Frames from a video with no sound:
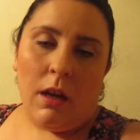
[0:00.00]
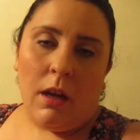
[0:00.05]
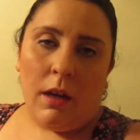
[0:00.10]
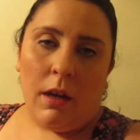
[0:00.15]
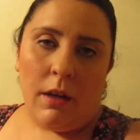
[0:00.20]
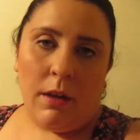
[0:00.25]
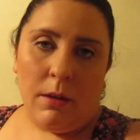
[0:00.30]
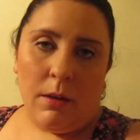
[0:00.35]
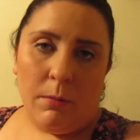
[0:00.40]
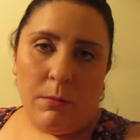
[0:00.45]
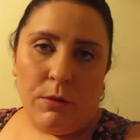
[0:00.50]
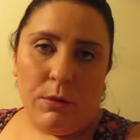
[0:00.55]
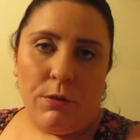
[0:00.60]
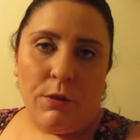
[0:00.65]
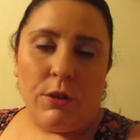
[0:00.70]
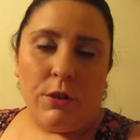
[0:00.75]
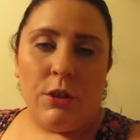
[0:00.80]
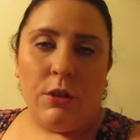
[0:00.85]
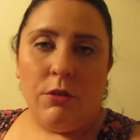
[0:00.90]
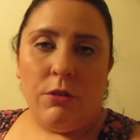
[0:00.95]
items
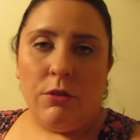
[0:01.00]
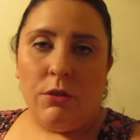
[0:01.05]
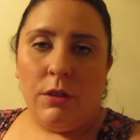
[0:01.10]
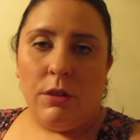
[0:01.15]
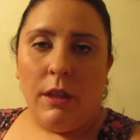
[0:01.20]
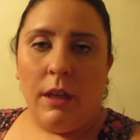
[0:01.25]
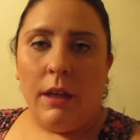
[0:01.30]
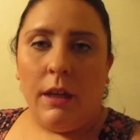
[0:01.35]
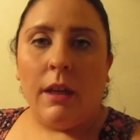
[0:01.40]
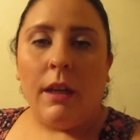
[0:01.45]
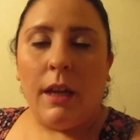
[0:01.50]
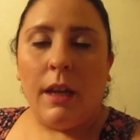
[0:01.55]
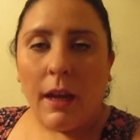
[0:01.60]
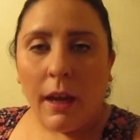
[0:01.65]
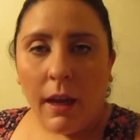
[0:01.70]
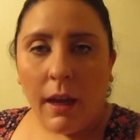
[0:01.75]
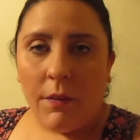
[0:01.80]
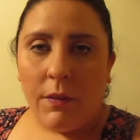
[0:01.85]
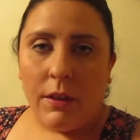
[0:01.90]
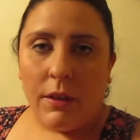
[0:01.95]
for children that
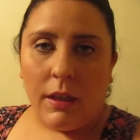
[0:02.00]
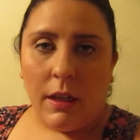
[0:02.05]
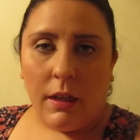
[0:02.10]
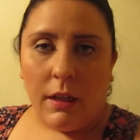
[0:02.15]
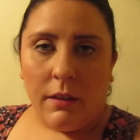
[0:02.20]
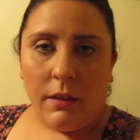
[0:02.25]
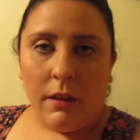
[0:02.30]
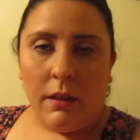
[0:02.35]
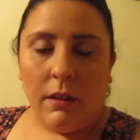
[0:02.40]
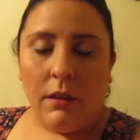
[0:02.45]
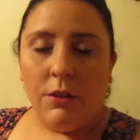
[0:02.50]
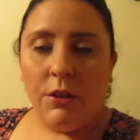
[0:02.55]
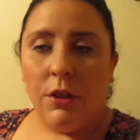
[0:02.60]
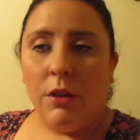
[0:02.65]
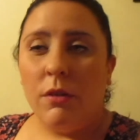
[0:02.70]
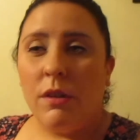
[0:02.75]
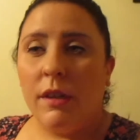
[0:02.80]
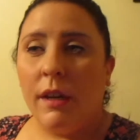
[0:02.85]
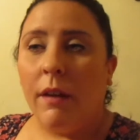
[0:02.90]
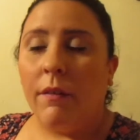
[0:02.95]
can't have any candy.
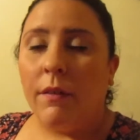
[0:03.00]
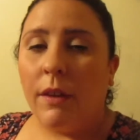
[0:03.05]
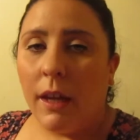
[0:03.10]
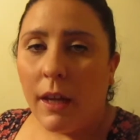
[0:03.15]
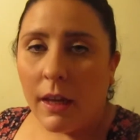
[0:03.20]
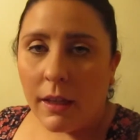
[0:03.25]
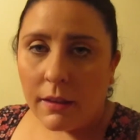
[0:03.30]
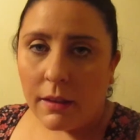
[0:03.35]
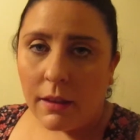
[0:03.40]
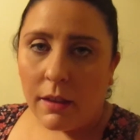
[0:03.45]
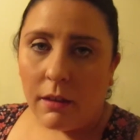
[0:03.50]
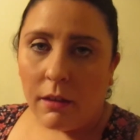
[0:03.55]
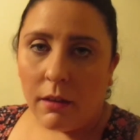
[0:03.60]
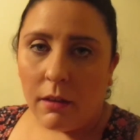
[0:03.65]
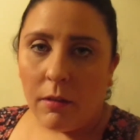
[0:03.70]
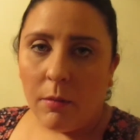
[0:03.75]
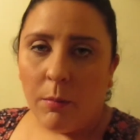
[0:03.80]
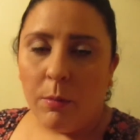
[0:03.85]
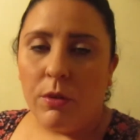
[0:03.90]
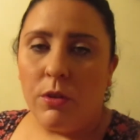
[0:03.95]
Gio can have candy,
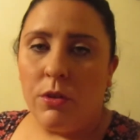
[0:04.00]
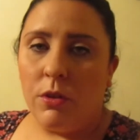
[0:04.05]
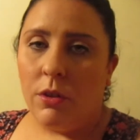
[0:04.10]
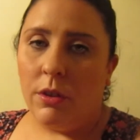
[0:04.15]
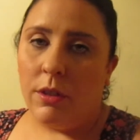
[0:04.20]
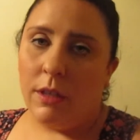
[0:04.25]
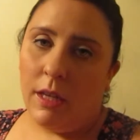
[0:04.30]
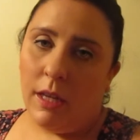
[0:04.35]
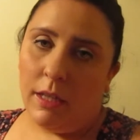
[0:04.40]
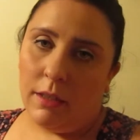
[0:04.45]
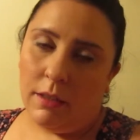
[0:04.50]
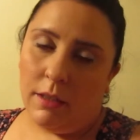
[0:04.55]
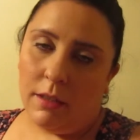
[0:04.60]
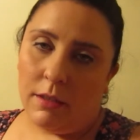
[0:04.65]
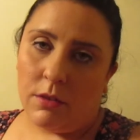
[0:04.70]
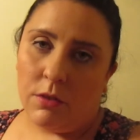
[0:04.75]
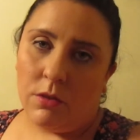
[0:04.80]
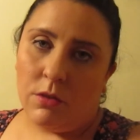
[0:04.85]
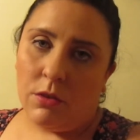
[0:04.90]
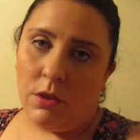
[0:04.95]
but certain
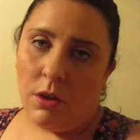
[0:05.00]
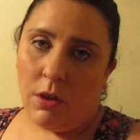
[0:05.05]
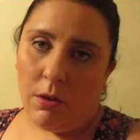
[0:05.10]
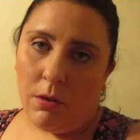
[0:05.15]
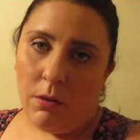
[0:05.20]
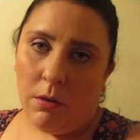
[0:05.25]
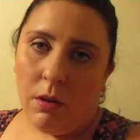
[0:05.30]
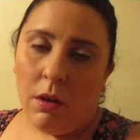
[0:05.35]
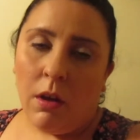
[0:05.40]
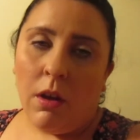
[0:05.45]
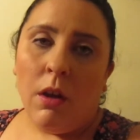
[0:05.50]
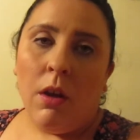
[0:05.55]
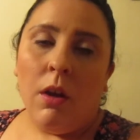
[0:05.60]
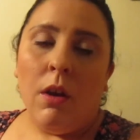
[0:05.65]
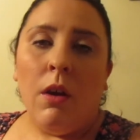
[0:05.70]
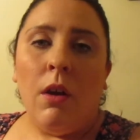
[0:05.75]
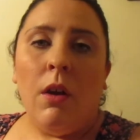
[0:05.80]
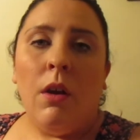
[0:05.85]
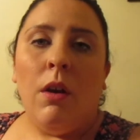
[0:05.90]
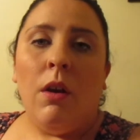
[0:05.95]
candies. So,
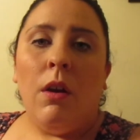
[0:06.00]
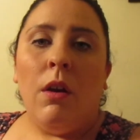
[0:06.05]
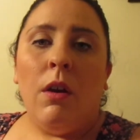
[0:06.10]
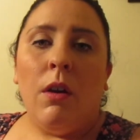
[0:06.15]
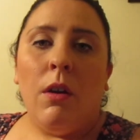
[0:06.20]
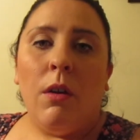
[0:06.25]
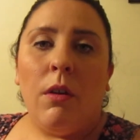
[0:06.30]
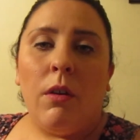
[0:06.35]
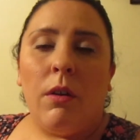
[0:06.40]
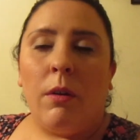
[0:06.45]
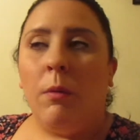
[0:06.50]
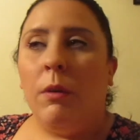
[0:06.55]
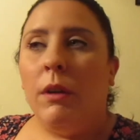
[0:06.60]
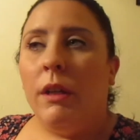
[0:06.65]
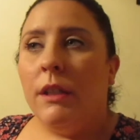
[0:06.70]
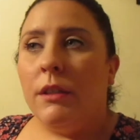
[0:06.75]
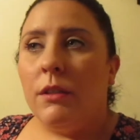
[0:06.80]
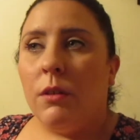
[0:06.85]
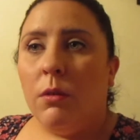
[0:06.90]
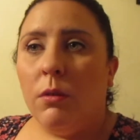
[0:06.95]
like
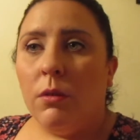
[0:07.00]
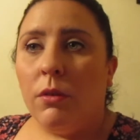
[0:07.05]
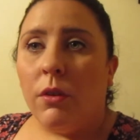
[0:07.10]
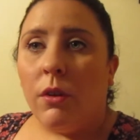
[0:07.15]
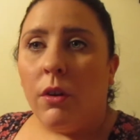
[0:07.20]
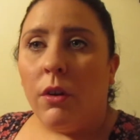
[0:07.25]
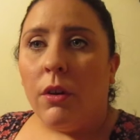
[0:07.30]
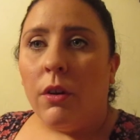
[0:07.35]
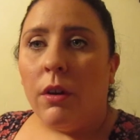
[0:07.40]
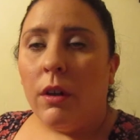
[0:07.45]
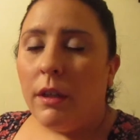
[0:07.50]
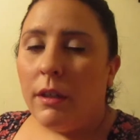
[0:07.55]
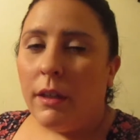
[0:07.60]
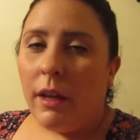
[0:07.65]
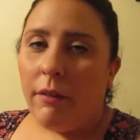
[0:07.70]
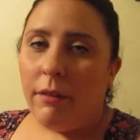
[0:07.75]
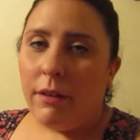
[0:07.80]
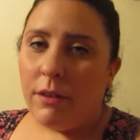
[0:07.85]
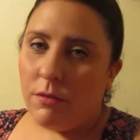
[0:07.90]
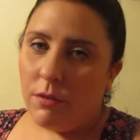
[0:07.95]
when he's older,
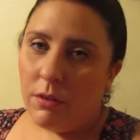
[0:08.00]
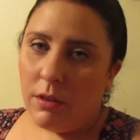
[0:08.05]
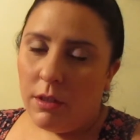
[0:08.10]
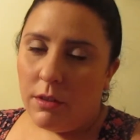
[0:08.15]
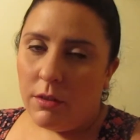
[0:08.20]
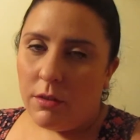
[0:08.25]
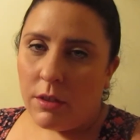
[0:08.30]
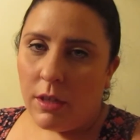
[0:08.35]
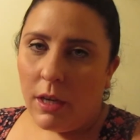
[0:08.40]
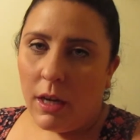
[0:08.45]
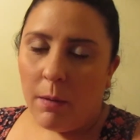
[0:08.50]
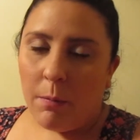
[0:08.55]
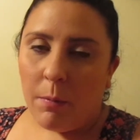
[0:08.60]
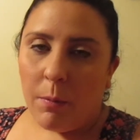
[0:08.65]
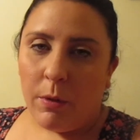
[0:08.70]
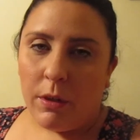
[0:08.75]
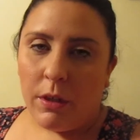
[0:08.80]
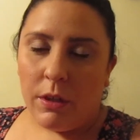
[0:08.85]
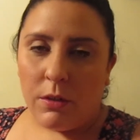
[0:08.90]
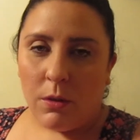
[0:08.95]
now he doesn't really understand,
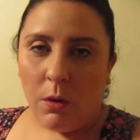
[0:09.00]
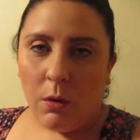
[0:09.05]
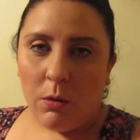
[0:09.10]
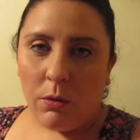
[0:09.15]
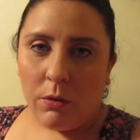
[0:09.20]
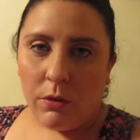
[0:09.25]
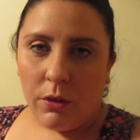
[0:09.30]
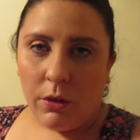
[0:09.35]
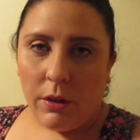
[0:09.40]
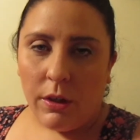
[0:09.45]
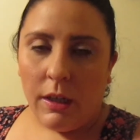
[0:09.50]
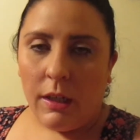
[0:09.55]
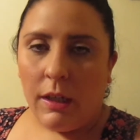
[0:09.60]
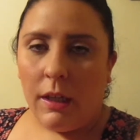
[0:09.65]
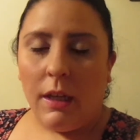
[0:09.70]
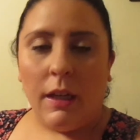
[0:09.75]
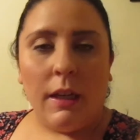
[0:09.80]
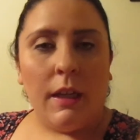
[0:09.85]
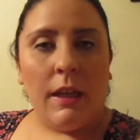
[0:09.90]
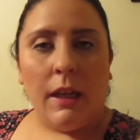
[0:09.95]
but when he's older, he
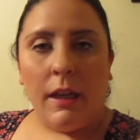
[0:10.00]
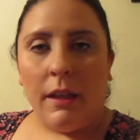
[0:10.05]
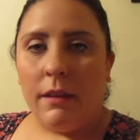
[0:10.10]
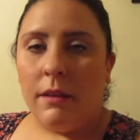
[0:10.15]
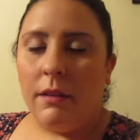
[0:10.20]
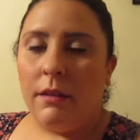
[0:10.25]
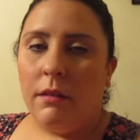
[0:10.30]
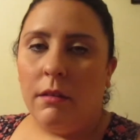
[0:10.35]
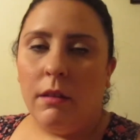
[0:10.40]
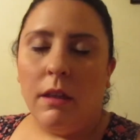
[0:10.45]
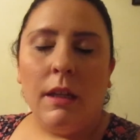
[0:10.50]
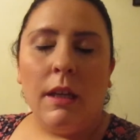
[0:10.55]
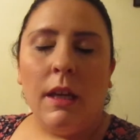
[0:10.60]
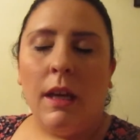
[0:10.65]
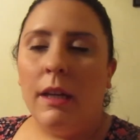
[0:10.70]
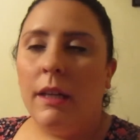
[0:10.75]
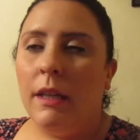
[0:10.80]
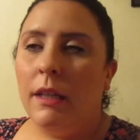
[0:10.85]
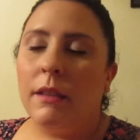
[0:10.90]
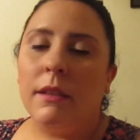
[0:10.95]
can't get, he
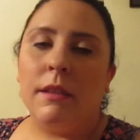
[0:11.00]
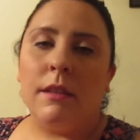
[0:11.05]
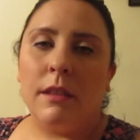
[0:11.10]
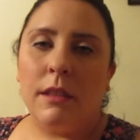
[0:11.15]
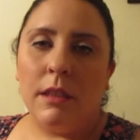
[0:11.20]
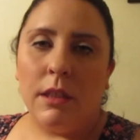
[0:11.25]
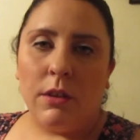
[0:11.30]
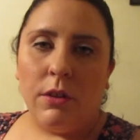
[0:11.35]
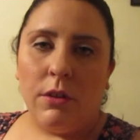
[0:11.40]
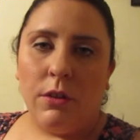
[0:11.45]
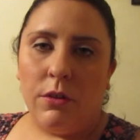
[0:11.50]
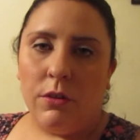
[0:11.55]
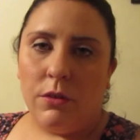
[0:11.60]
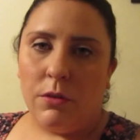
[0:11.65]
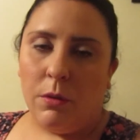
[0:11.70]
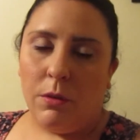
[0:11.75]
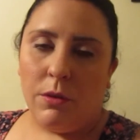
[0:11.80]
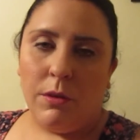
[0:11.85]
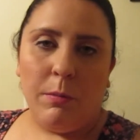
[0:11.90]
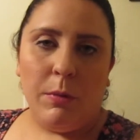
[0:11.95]
can't eat the
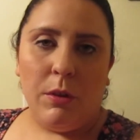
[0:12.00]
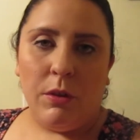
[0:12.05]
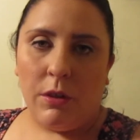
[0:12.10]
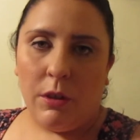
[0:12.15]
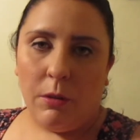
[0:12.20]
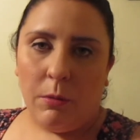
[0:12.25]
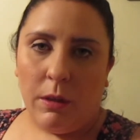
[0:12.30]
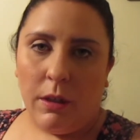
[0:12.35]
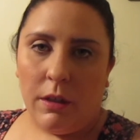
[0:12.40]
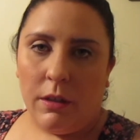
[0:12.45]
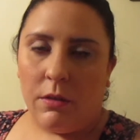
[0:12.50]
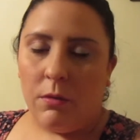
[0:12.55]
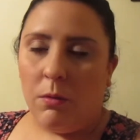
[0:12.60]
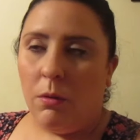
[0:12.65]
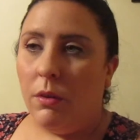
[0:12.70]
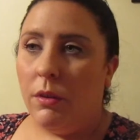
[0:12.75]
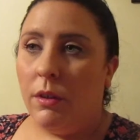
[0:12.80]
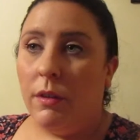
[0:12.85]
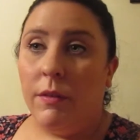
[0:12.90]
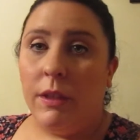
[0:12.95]
Snickers or the Milky Ways
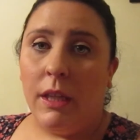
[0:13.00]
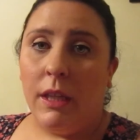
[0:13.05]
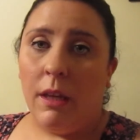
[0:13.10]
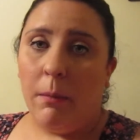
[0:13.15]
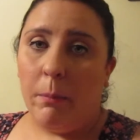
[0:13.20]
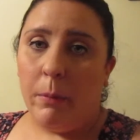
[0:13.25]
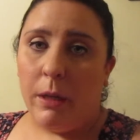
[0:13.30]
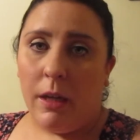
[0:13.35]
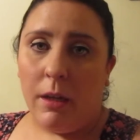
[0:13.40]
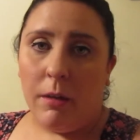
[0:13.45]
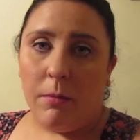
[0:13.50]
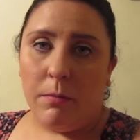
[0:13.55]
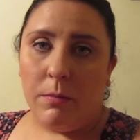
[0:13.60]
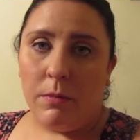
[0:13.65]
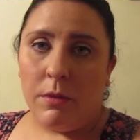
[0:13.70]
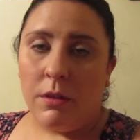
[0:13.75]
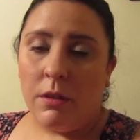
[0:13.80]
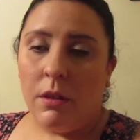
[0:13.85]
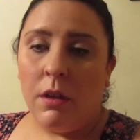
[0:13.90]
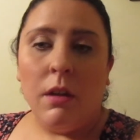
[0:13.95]
or even the M and
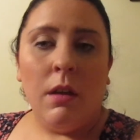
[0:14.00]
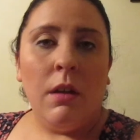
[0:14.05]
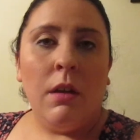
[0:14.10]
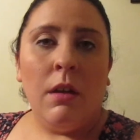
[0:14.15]
M's